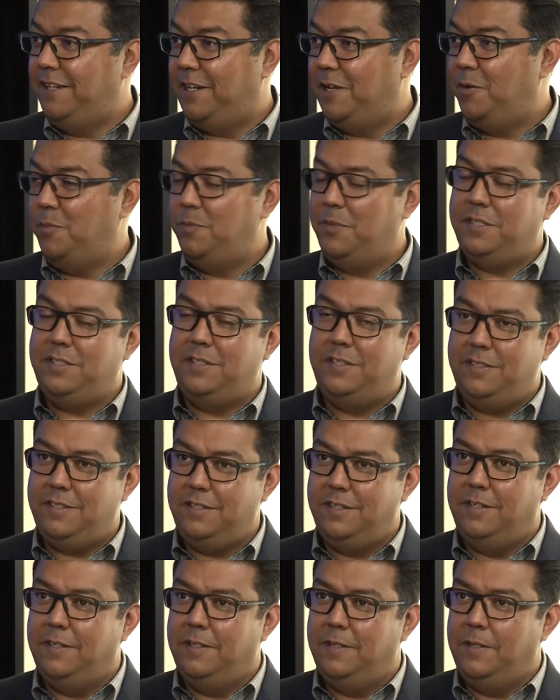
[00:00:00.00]
our
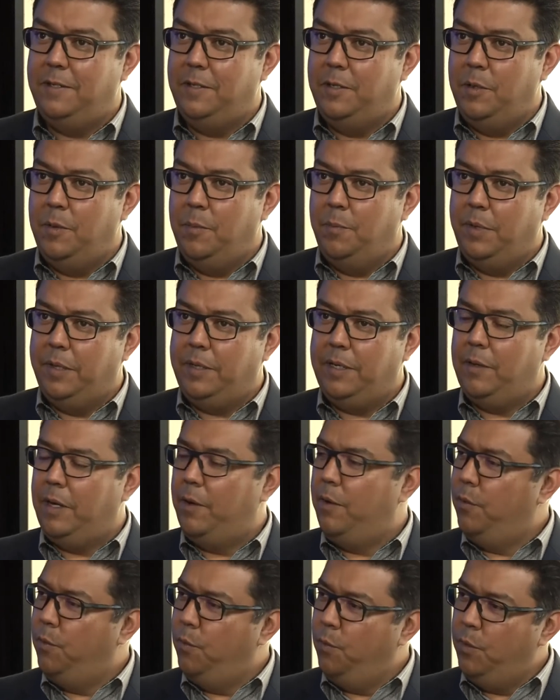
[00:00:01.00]
business. But
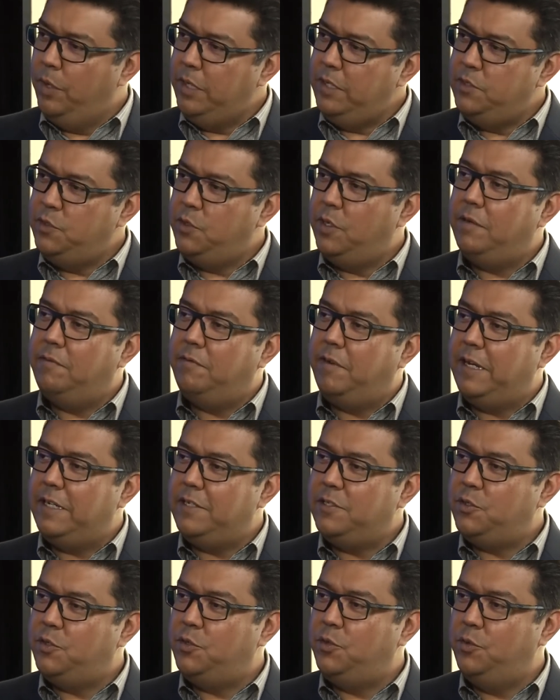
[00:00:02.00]
what is your
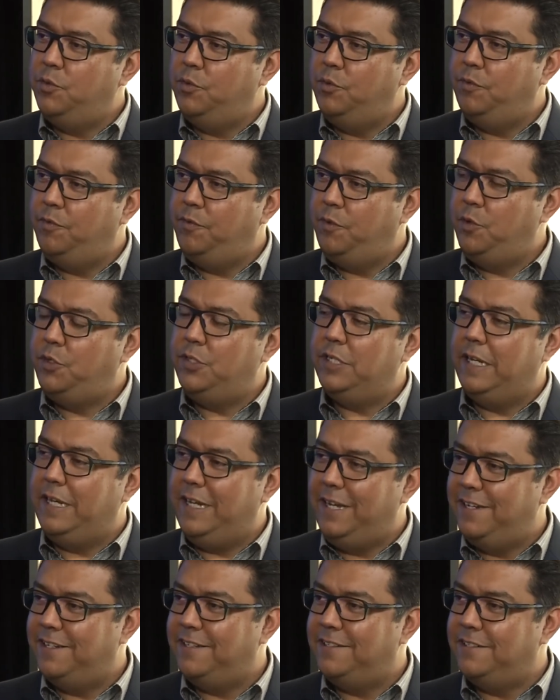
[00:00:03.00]
advice to future
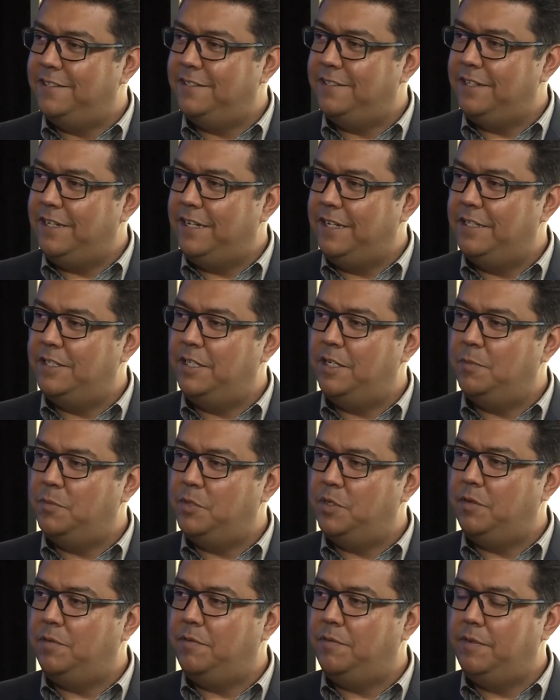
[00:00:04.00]
leaders in
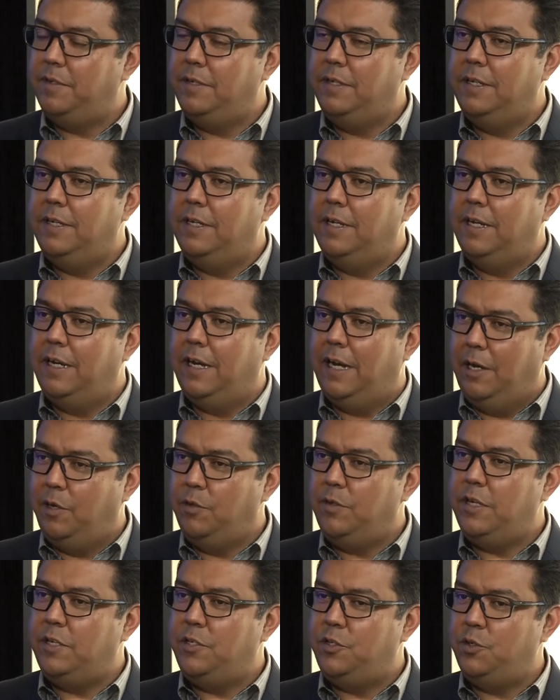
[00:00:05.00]
terms of how
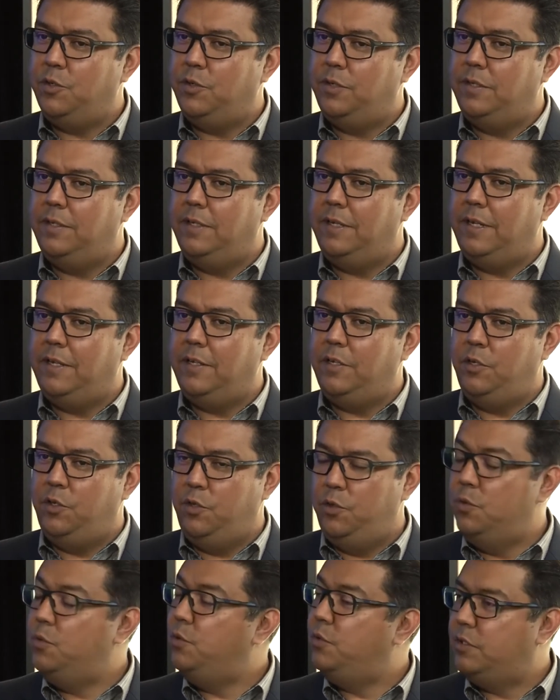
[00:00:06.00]
they should
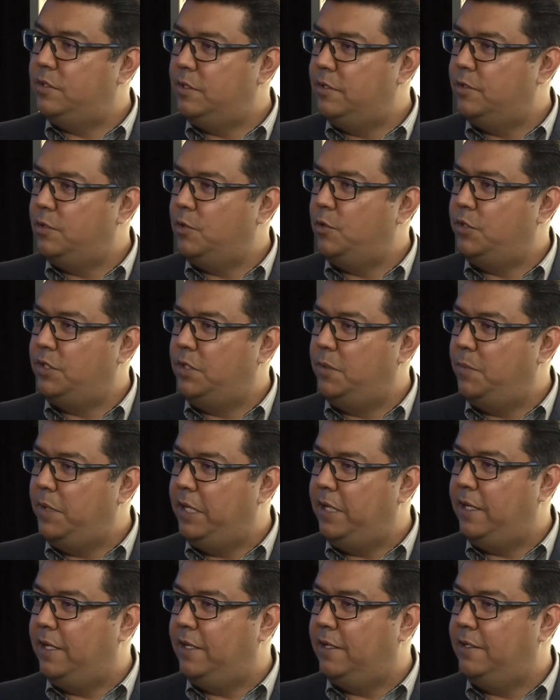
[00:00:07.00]
use social
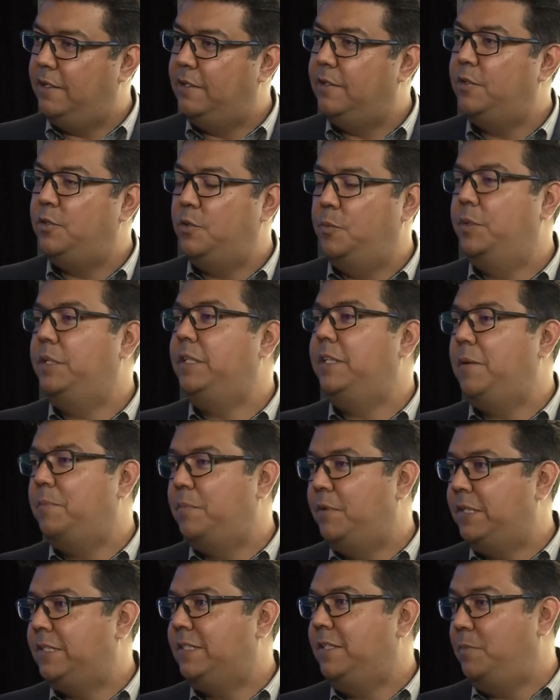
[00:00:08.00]
media to build their
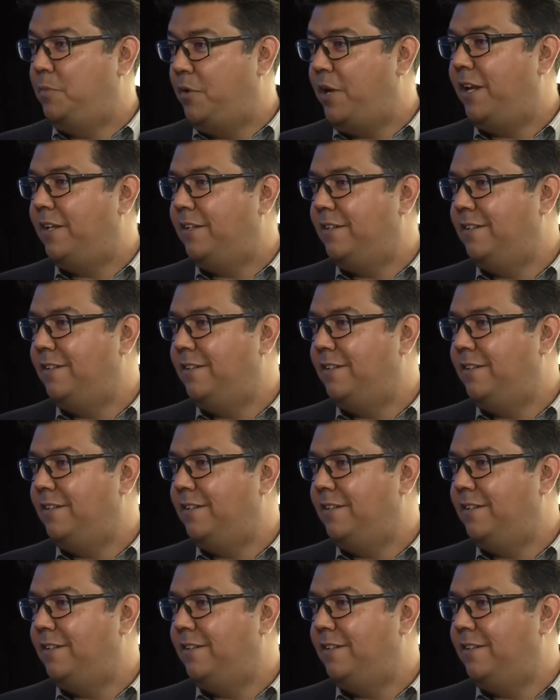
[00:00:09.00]
personal brand?